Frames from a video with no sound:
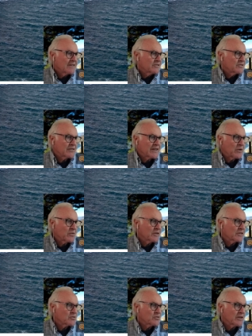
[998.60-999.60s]
So that
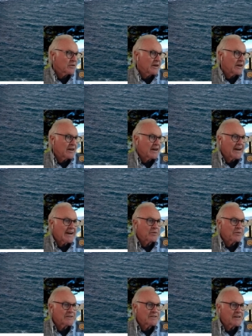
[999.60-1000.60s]
works really well. I
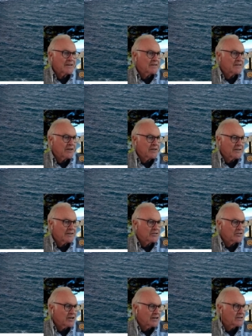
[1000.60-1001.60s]
would, the only
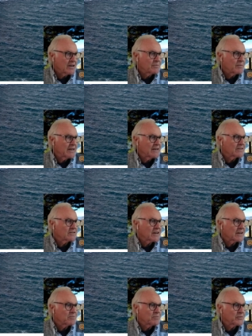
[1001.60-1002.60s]
change I'd make is
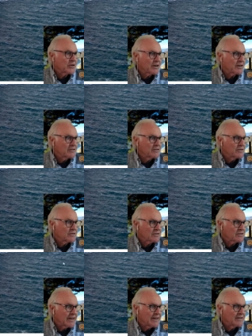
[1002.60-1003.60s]
I'd darken those
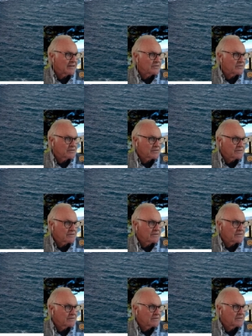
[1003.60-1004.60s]
clouds.
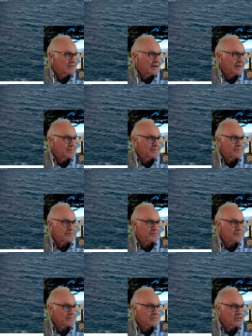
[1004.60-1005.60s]
Yep,
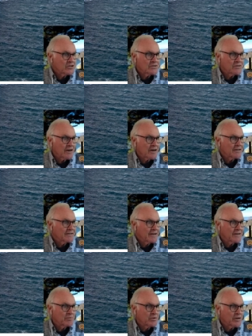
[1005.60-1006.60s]
just darken
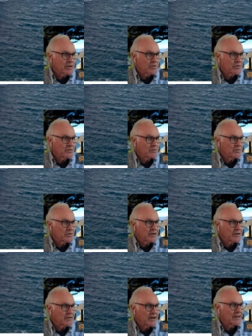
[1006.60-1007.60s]
that. Put a, put
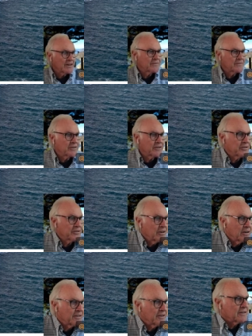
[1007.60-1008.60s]
a gradient filter
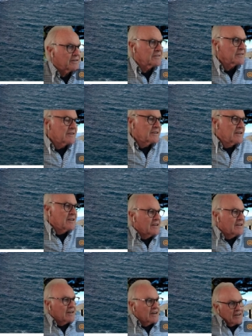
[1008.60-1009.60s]
on there
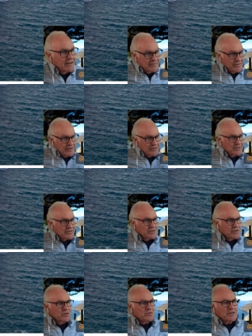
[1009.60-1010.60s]
for
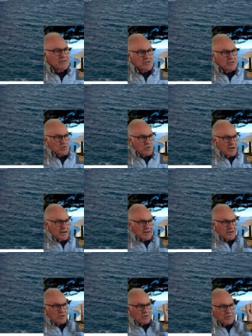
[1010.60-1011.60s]
two reasons. One,
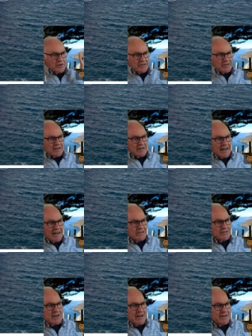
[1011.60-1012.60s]
it will bring the
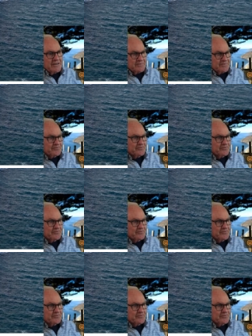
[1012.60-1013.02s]
clouds out.